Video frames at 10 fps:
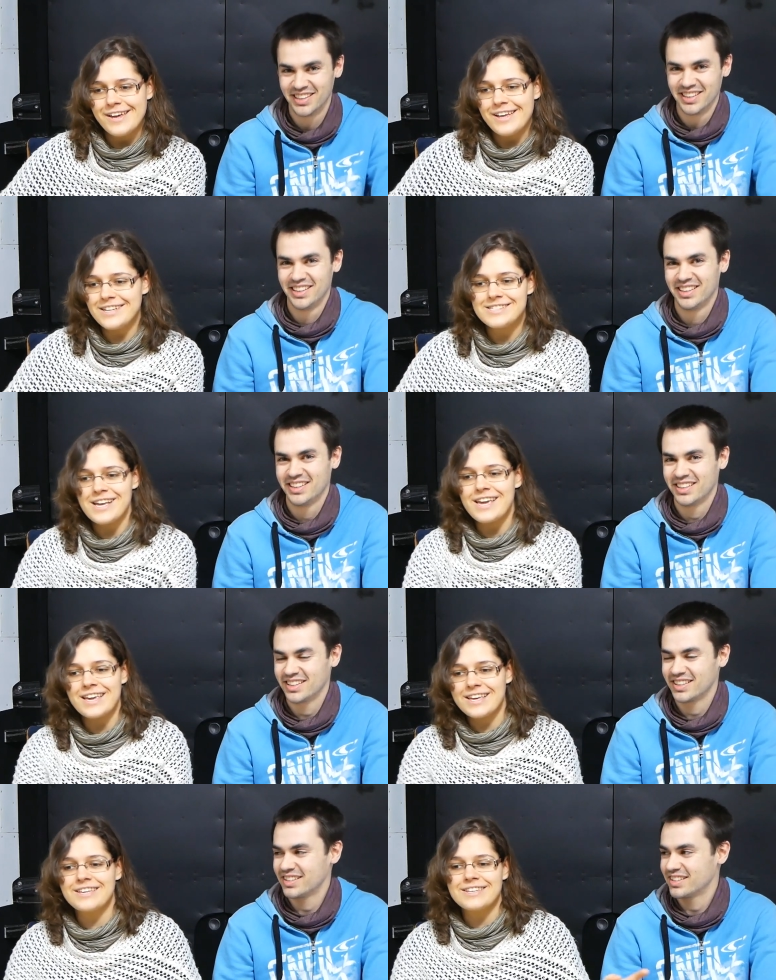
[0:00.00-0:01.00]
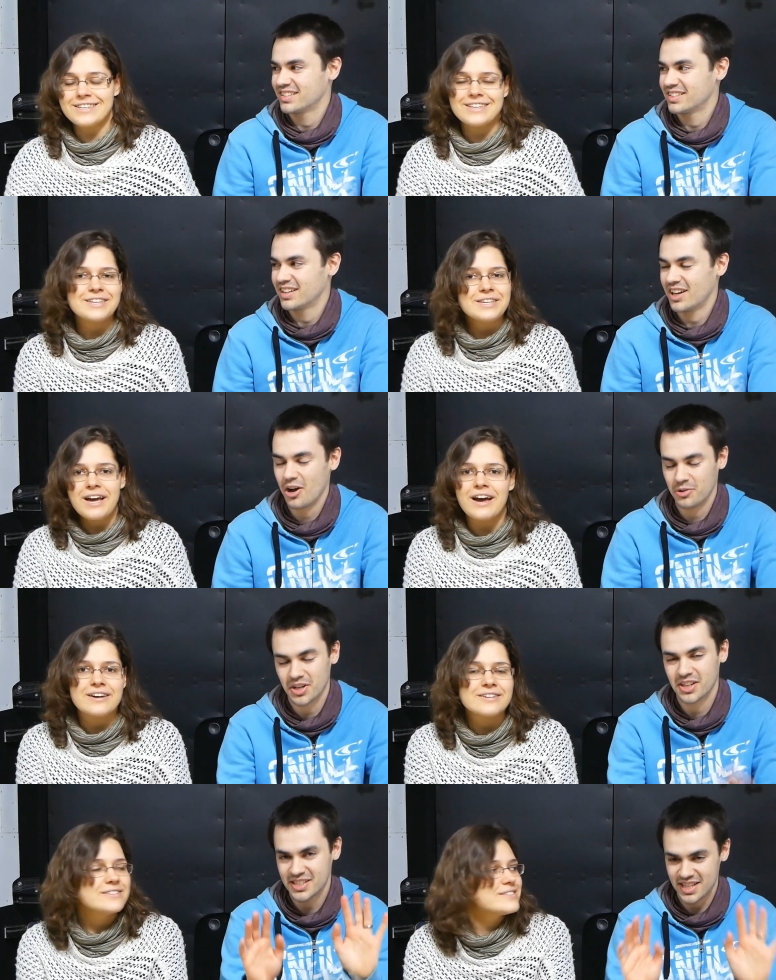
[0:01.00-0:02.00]
Speaker 1: and it's like, yeah. Hold
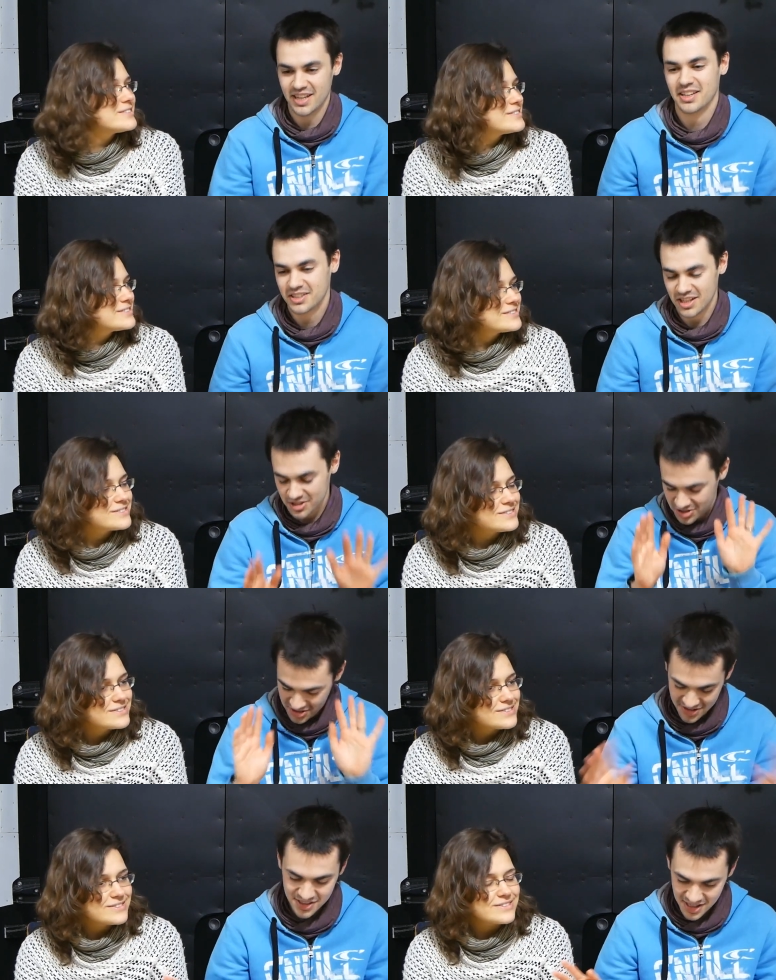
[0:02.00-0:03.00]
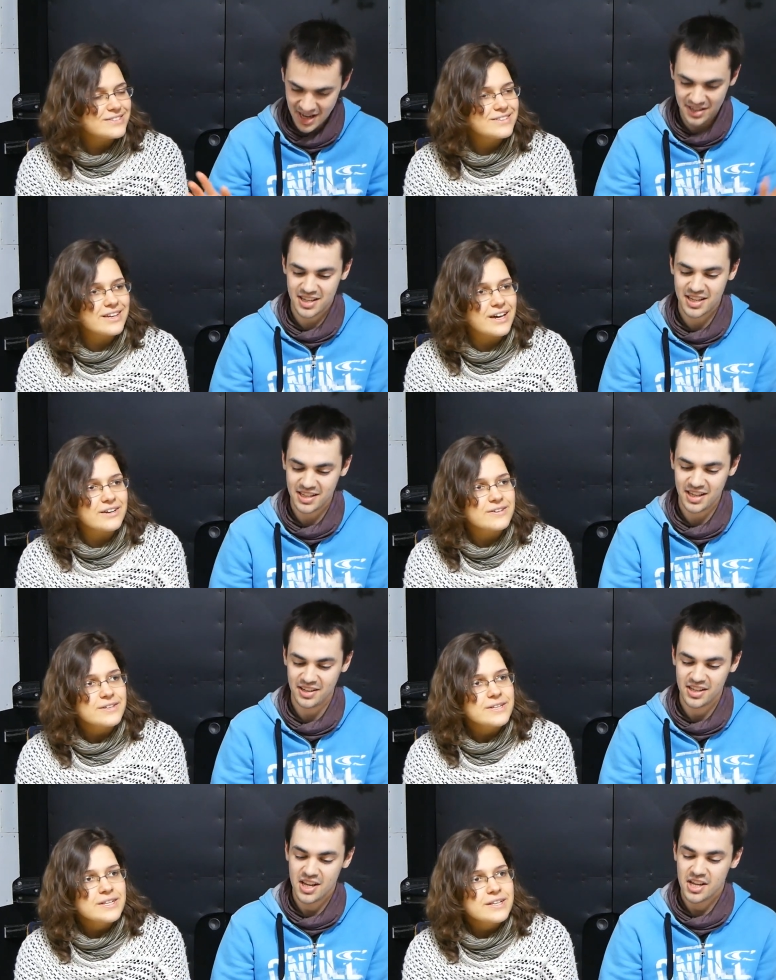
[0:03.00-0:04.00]
on a sec, let's just, yeah, take yeah. it down.
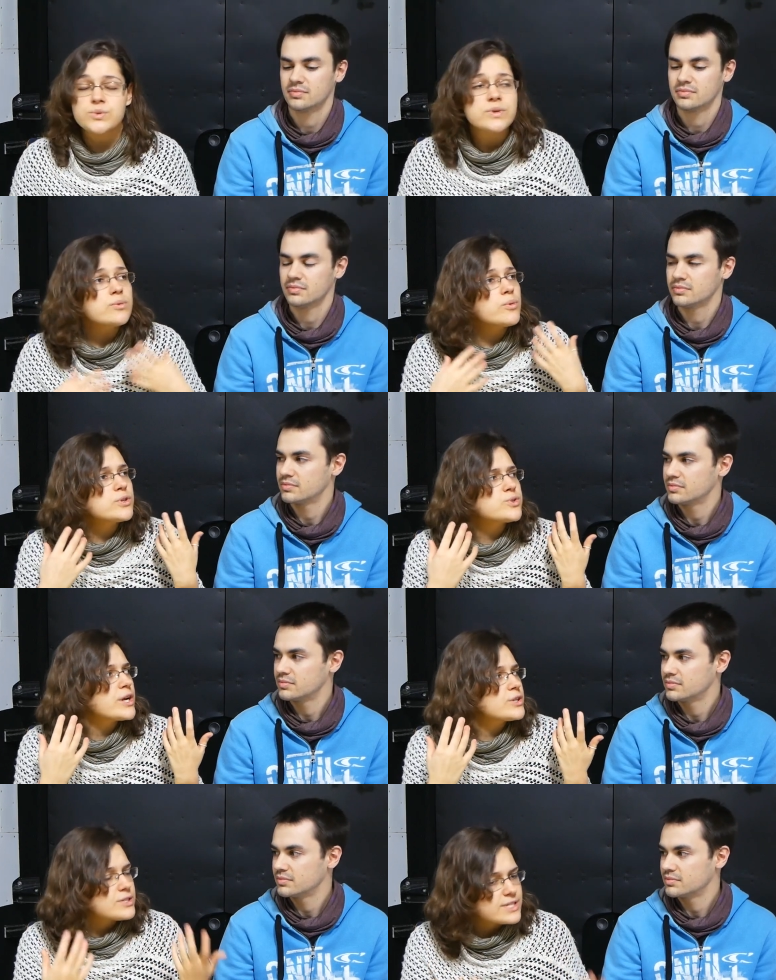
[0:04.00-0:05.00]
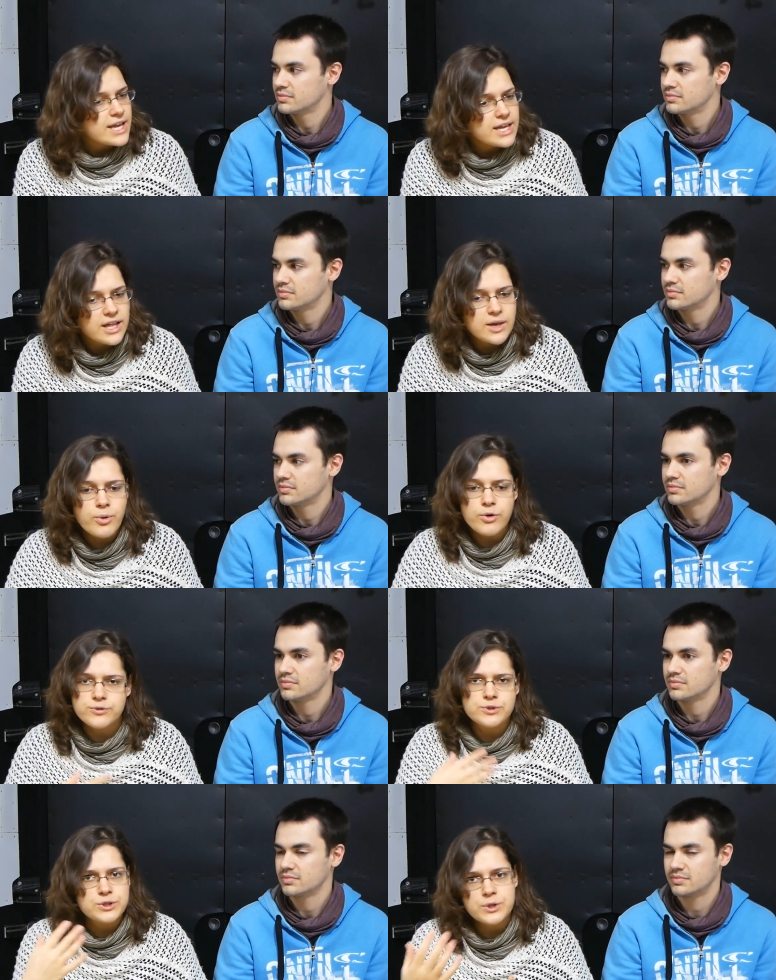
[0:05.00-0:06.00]
So really what we're trying to say, like, both
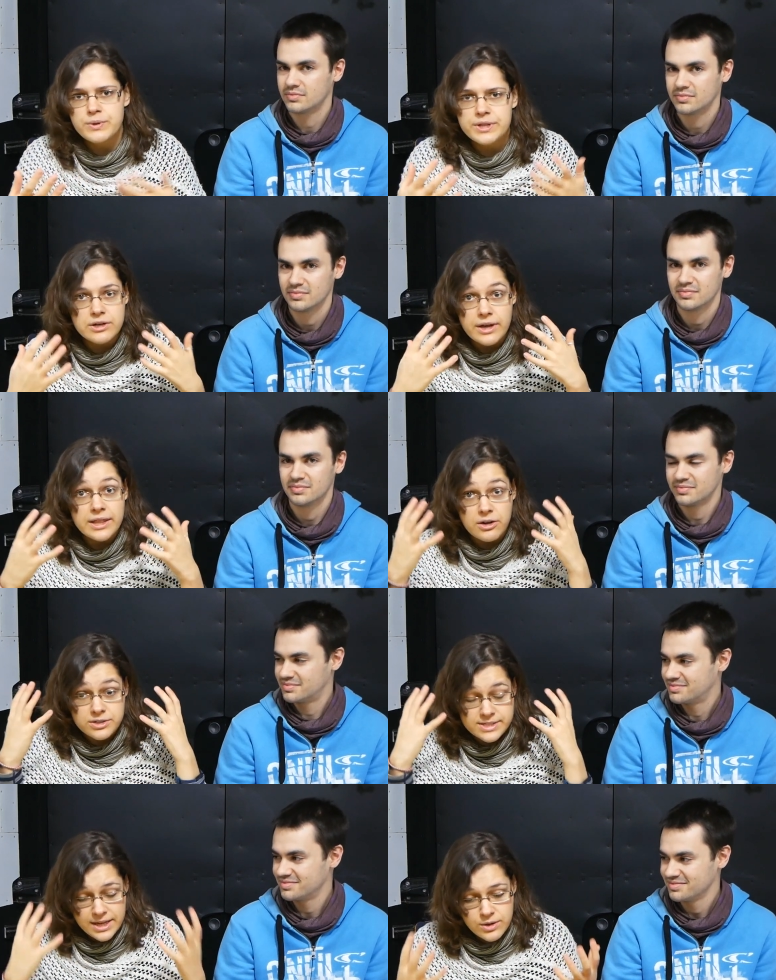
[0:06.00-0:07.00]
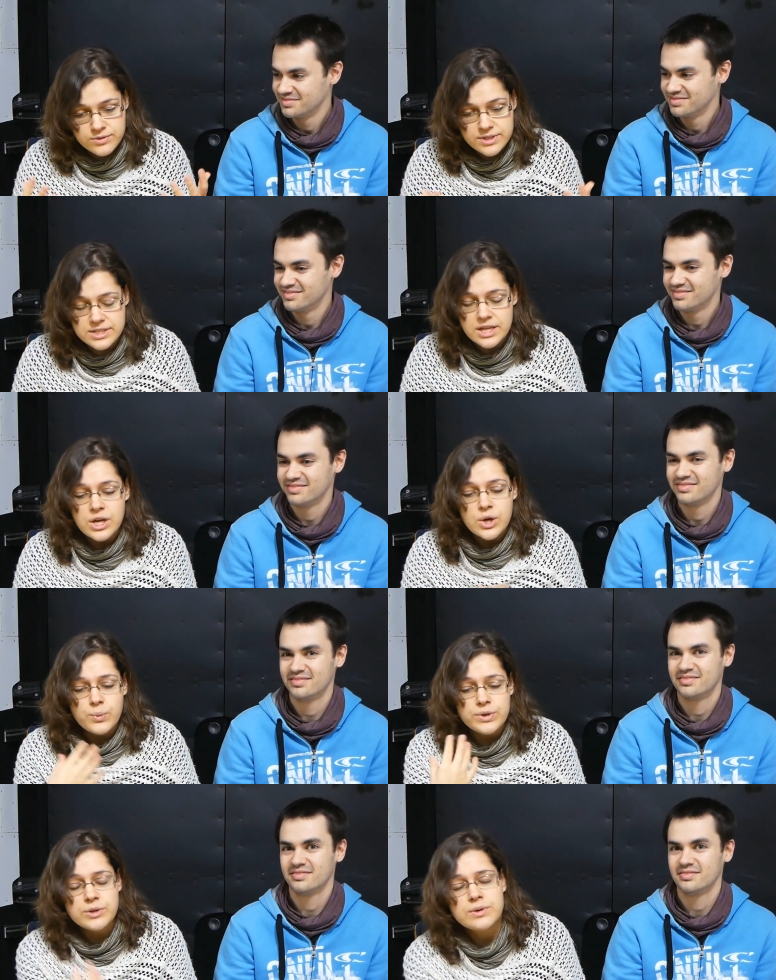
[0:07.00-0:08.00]
to you and, our, and ourselves, is
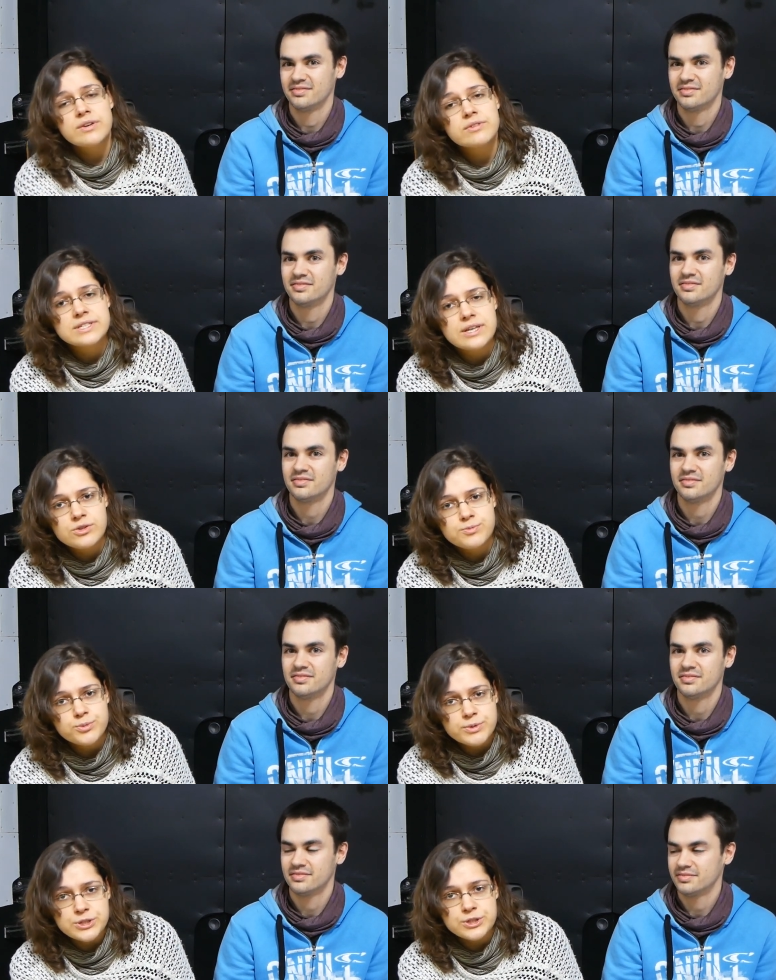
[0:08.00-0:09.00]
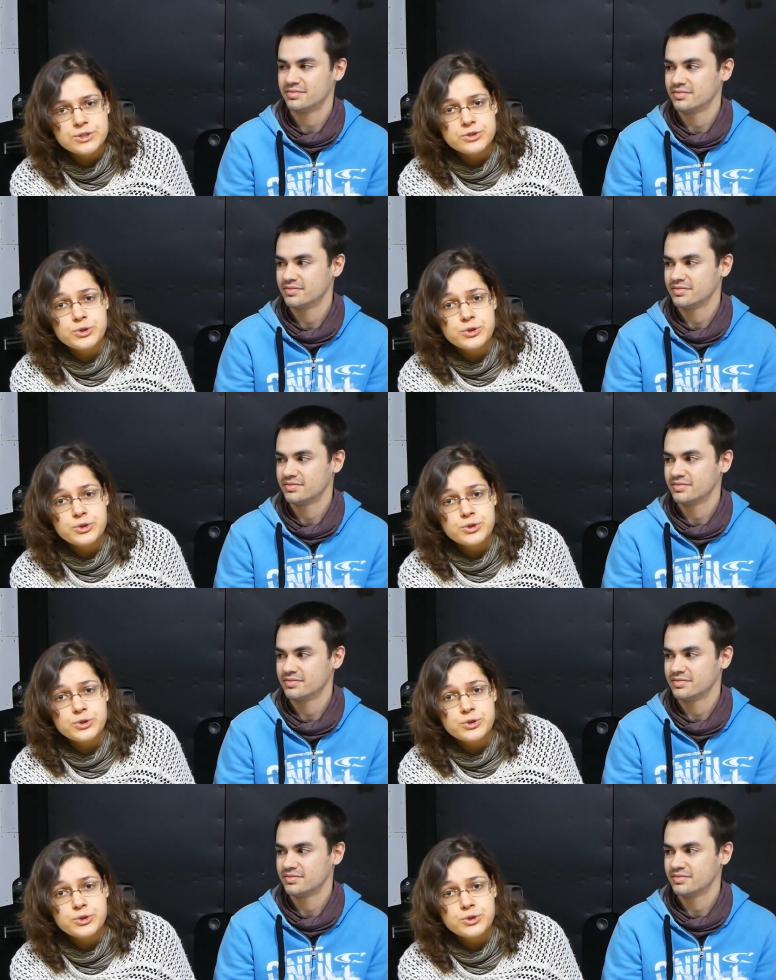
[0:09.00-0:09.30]
we need to give ourselves permission